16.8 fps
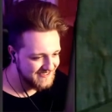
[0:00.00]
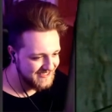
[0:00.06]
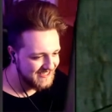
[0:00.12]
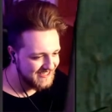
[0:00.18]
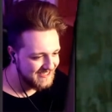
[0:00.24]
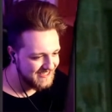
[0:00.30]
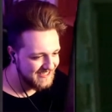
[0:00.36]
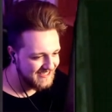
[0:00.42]

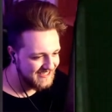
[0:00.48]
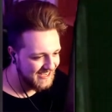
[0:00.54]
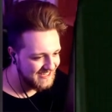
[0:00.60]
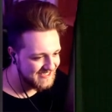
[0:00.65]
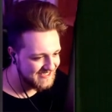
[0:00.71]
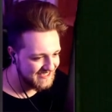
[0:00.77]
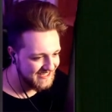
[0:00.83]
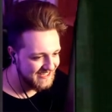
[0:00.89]
you
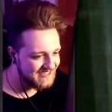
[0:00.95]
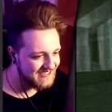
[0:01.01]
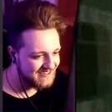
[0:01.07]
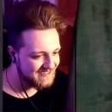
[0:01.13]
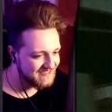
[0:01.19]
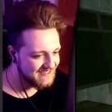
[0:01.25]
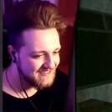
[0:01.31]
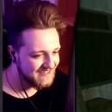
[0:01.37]
can't see
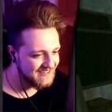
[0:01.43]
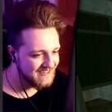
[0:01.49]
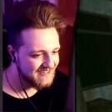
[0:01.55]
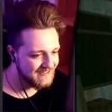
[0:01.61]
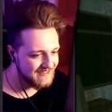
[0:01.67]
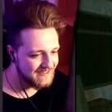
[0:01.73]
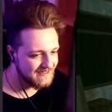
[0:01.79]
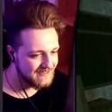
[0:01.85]
anything.
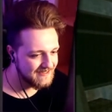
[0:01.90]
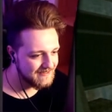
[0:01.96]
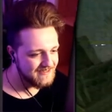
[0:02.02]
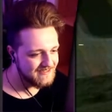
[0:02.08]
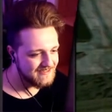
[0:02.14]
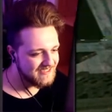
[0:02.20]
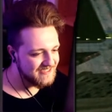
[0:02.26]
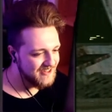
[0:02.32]

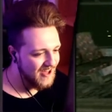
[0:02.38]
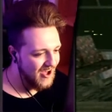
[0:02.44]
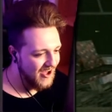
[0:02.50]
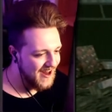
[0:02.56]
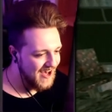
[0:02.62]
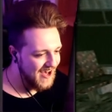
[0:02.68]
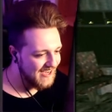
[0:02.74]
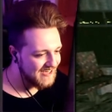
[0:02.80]
This is not
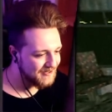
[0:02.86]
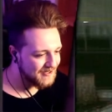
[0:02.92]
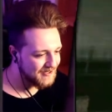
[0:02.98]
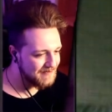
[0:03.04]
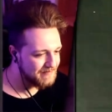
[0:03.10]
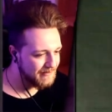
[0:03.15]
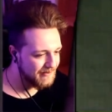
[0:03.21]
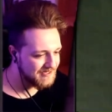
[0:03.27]
a nice
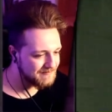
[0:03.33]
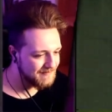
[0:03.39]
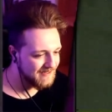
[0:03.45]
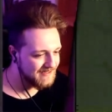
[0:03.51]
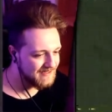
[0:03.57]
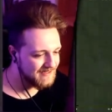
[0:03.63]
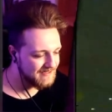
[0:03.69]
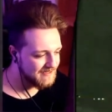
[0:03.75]
looking bus, man.